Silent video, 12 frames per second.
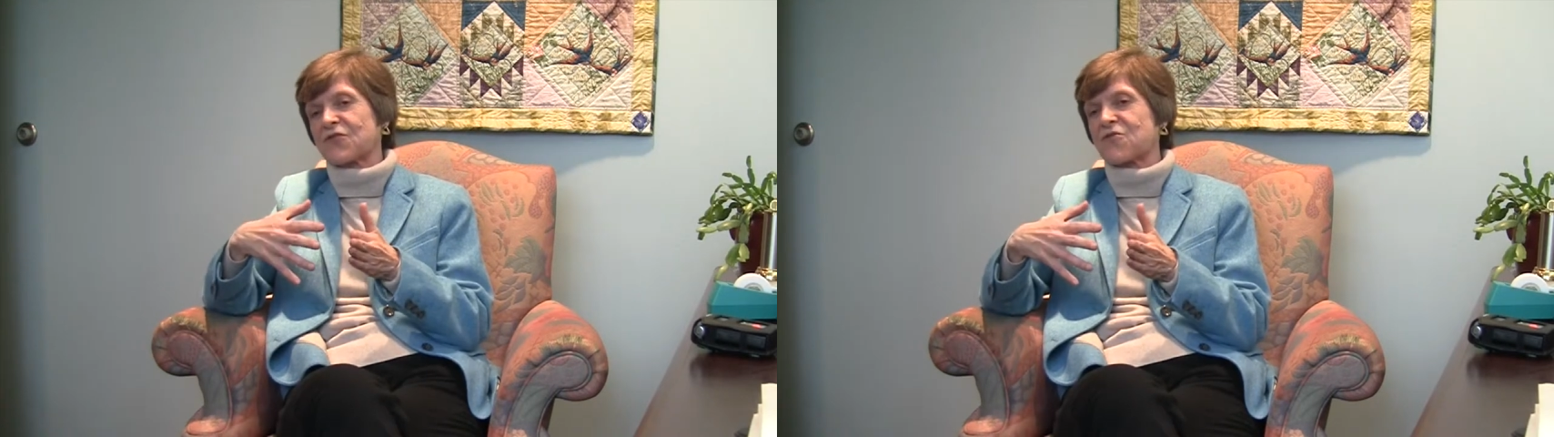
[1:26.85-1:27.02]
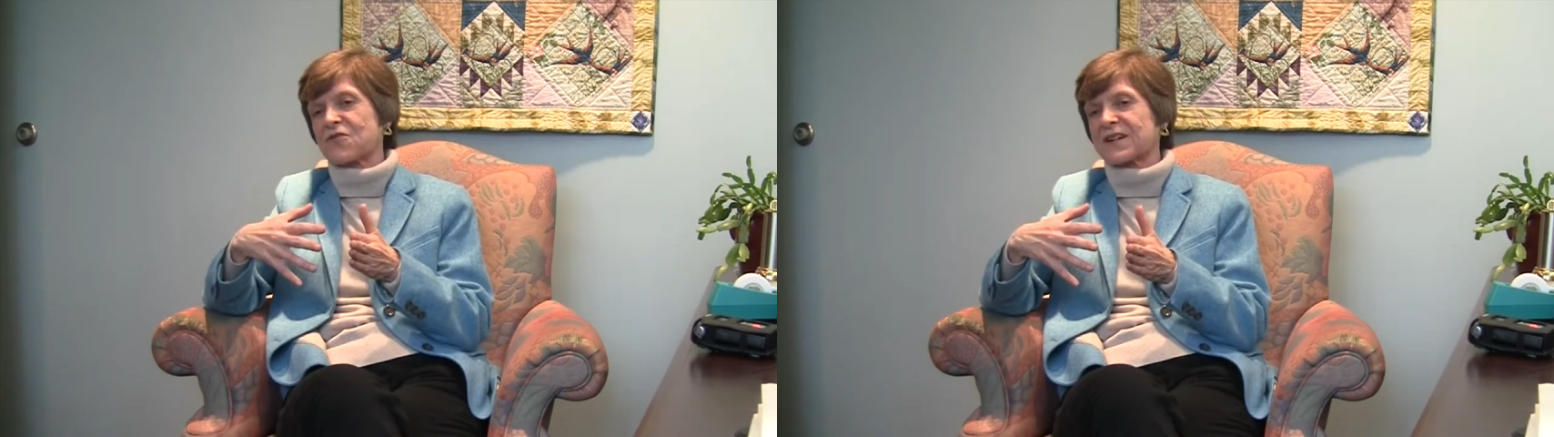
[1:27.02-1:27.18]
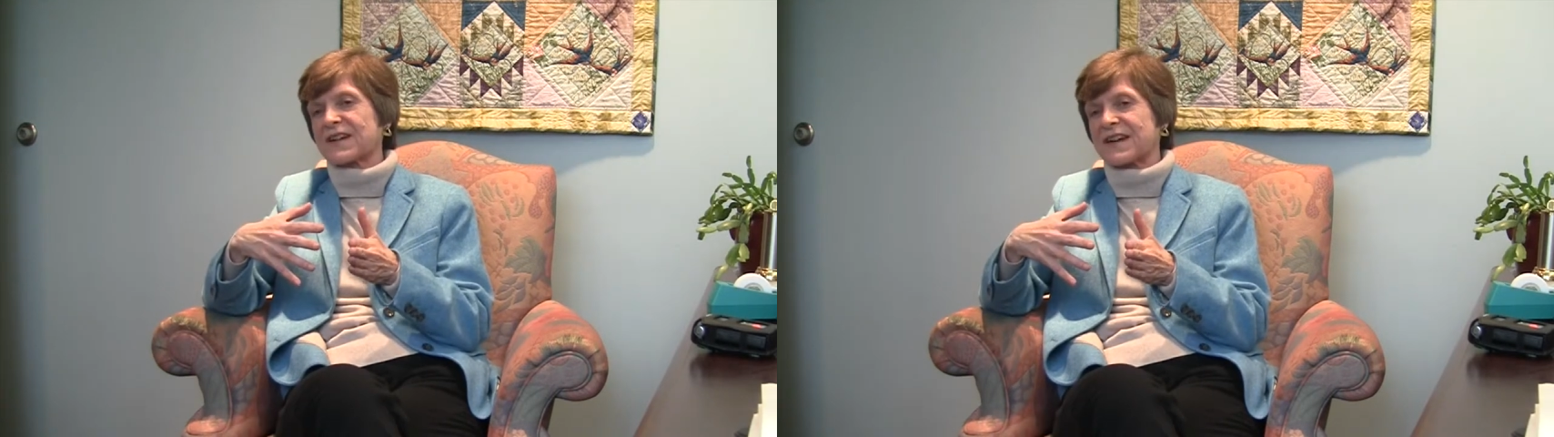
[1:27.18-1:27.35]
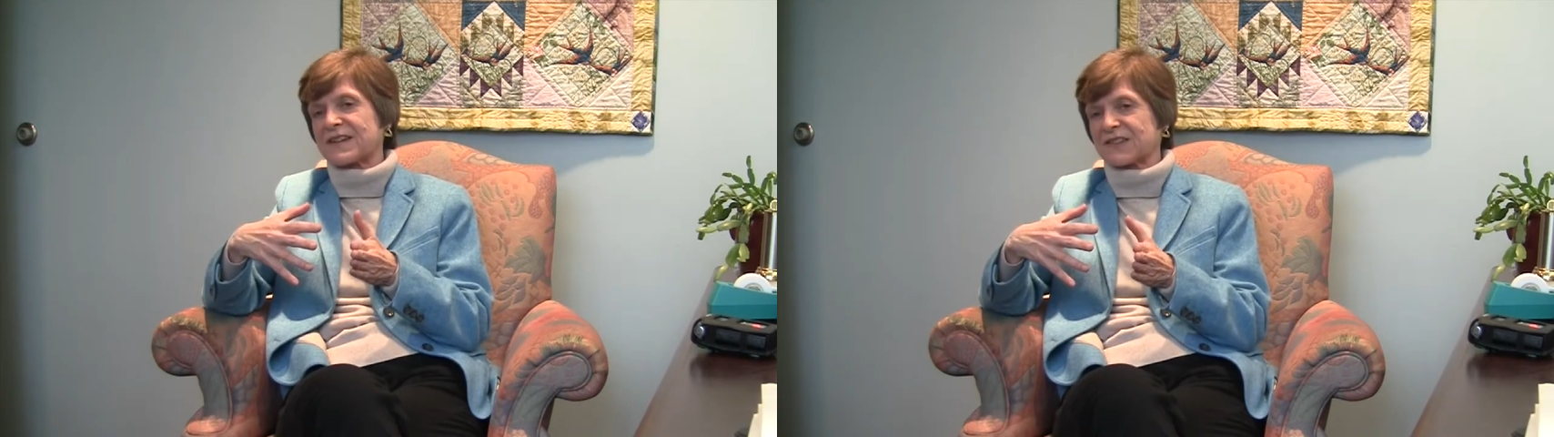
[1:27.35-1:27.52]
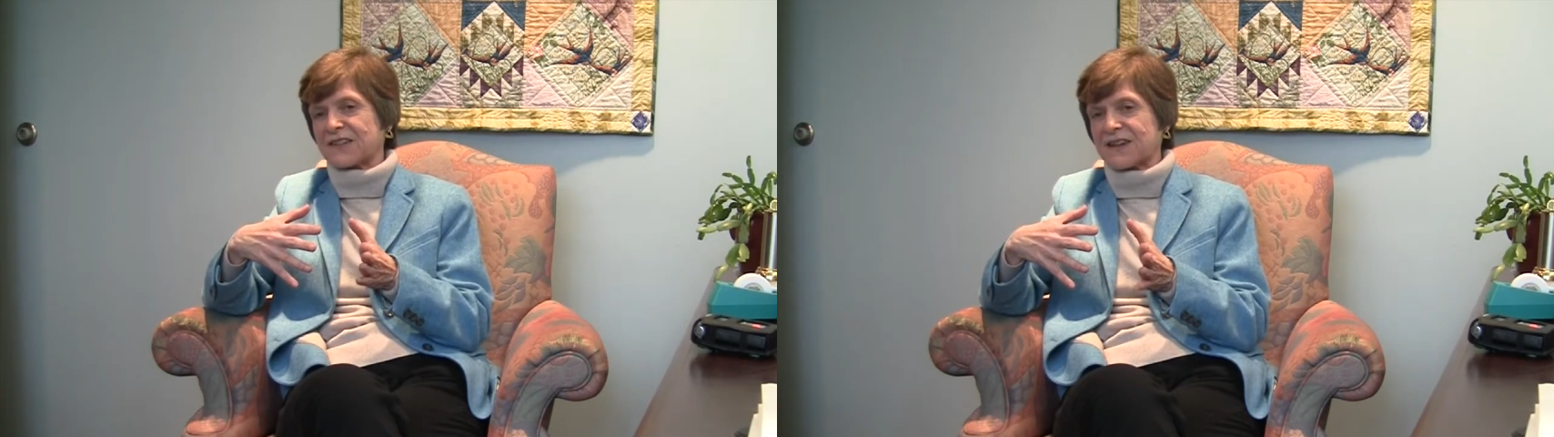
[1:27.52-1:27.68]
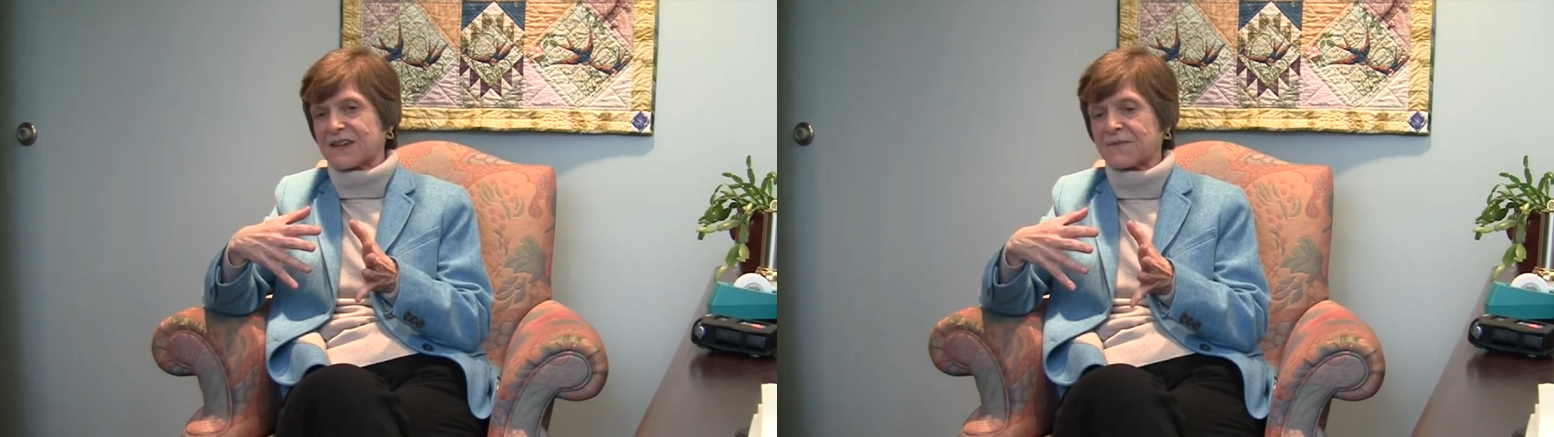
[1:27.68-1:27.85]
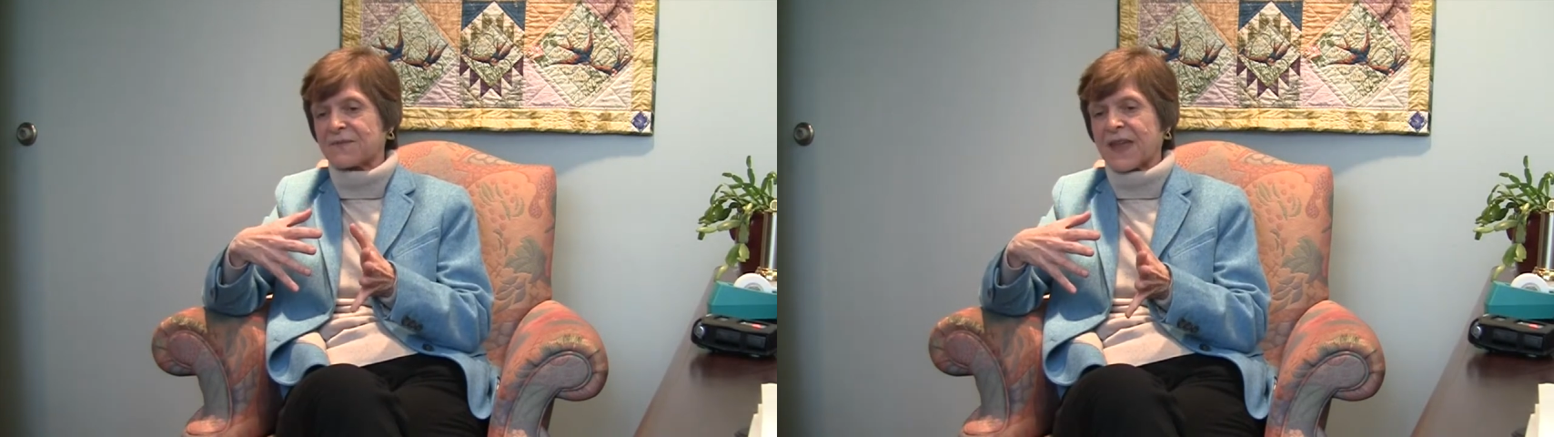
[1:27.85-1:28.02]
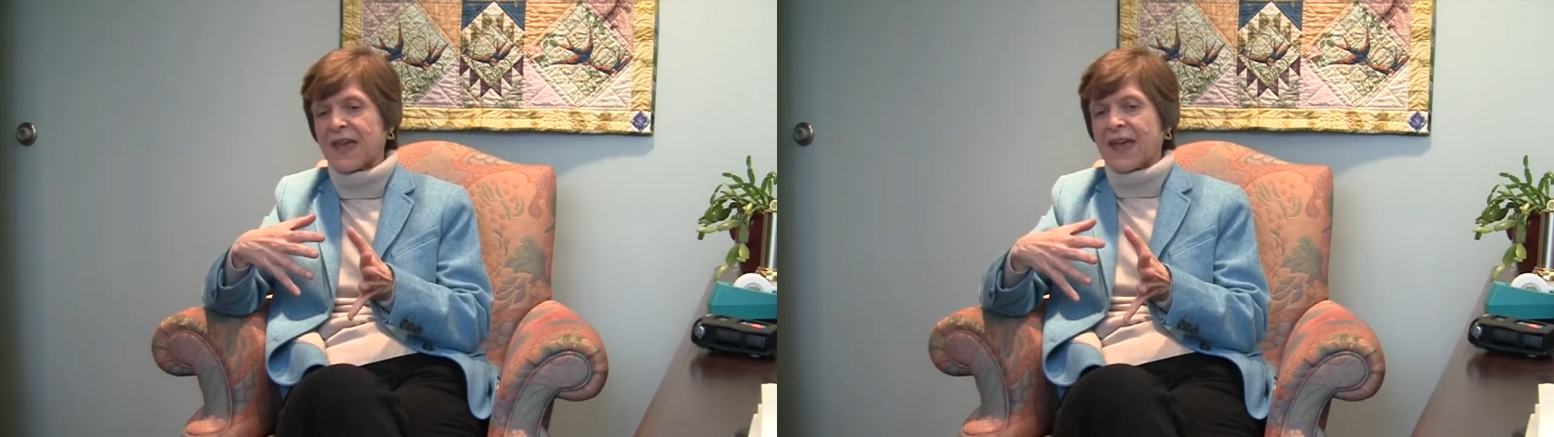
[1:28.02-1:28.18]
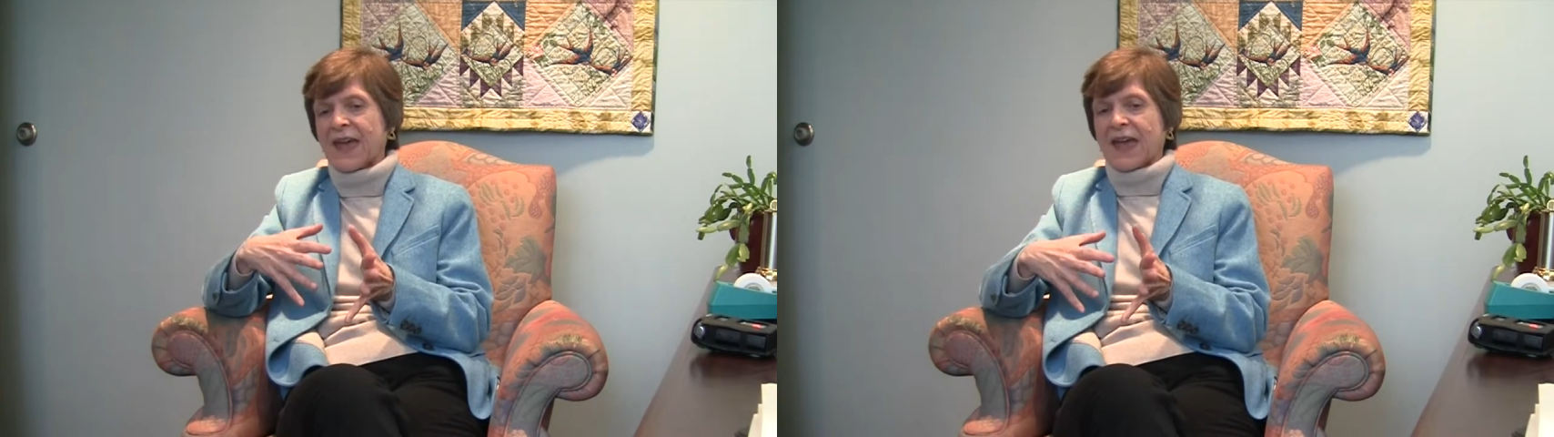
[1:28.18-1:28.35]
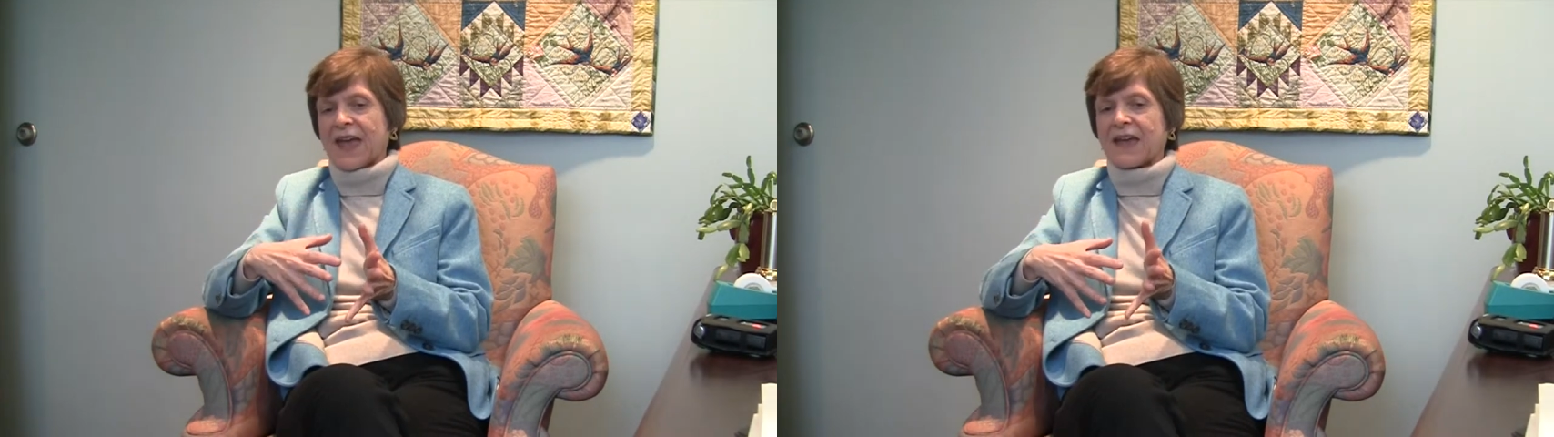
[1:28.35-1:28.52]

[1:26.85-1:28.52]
organizing